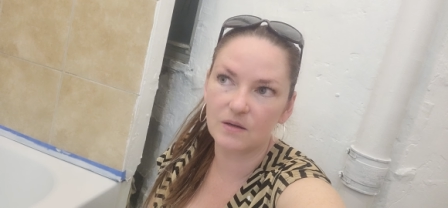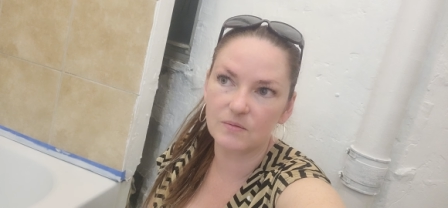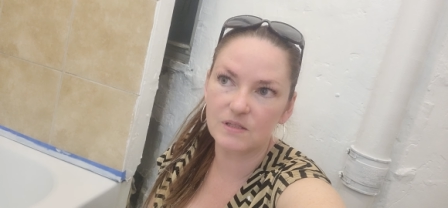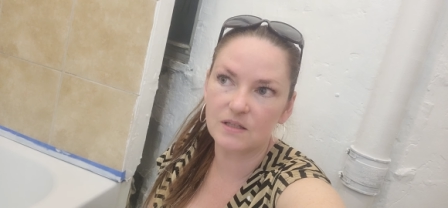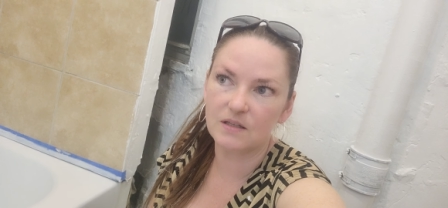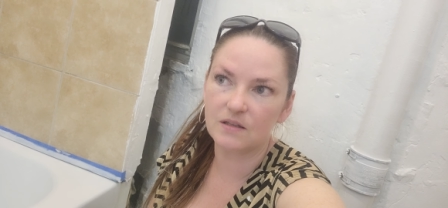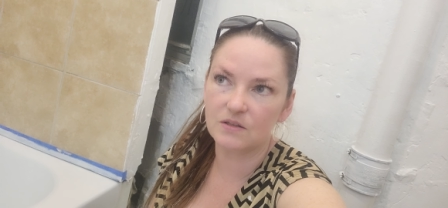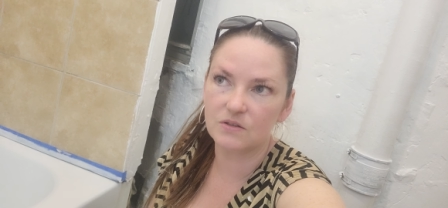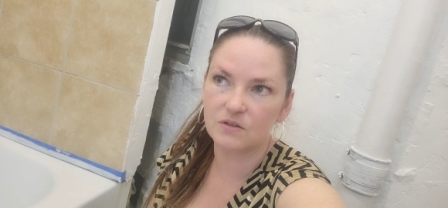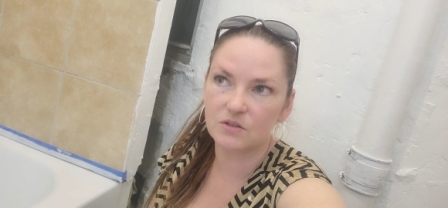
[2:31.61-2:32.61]
That was it. And then
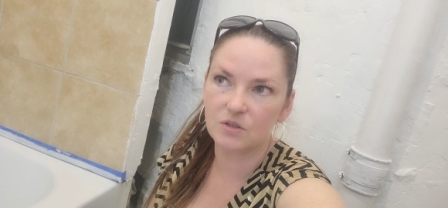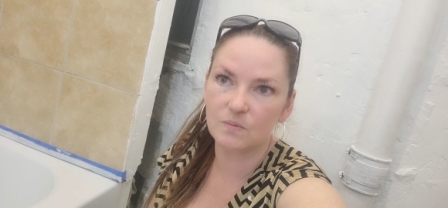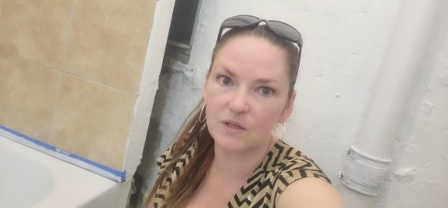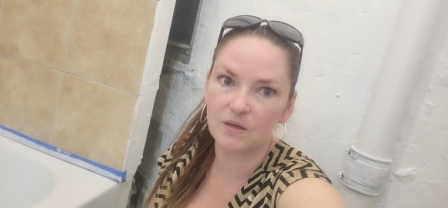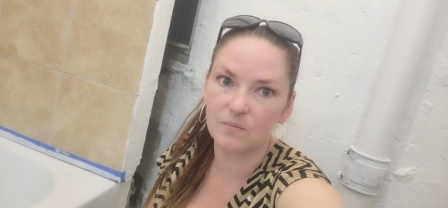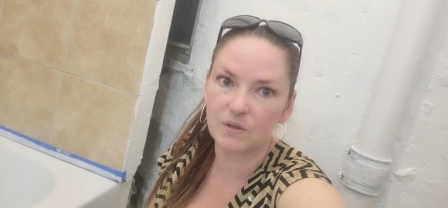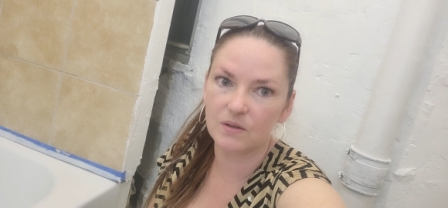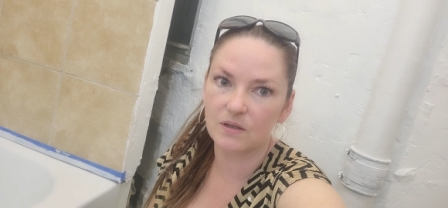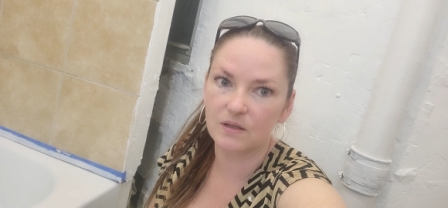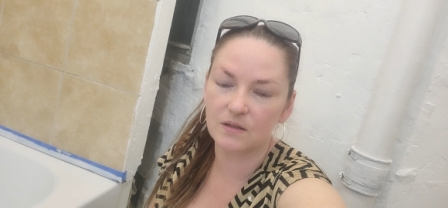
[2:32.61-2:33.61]
it started chipping and
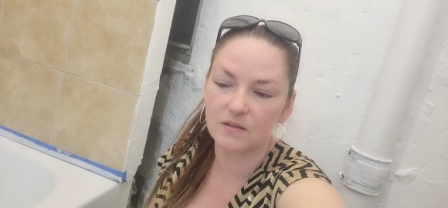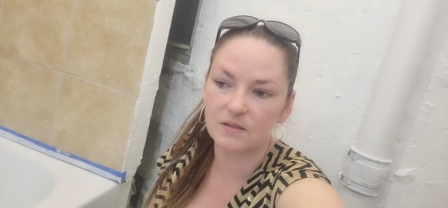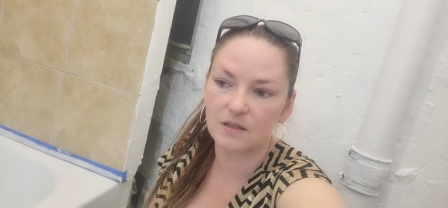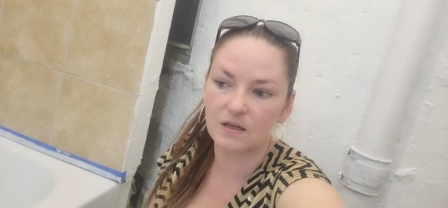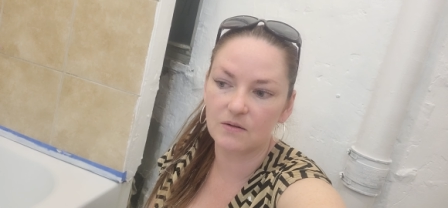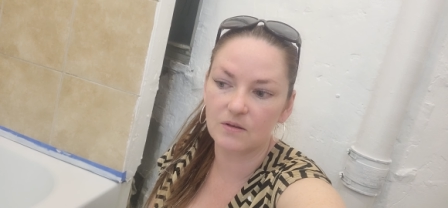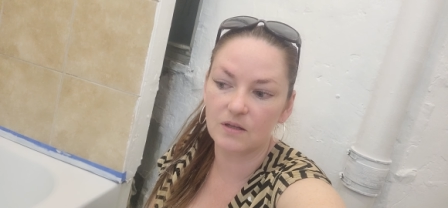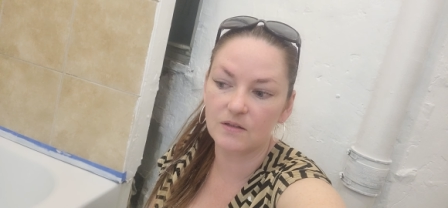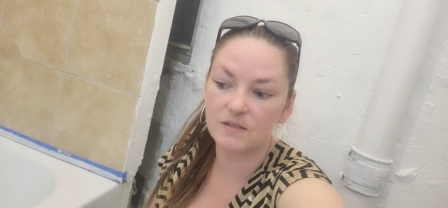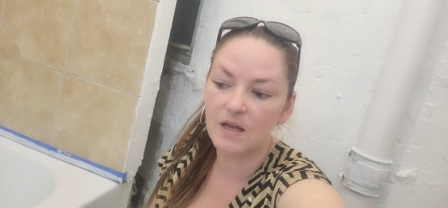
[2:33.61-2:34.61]
peeling and this and that and
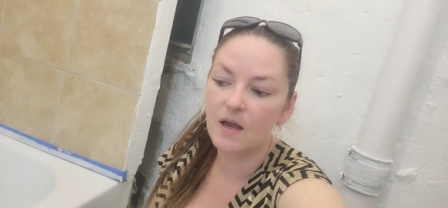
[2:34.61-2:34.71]
everything else.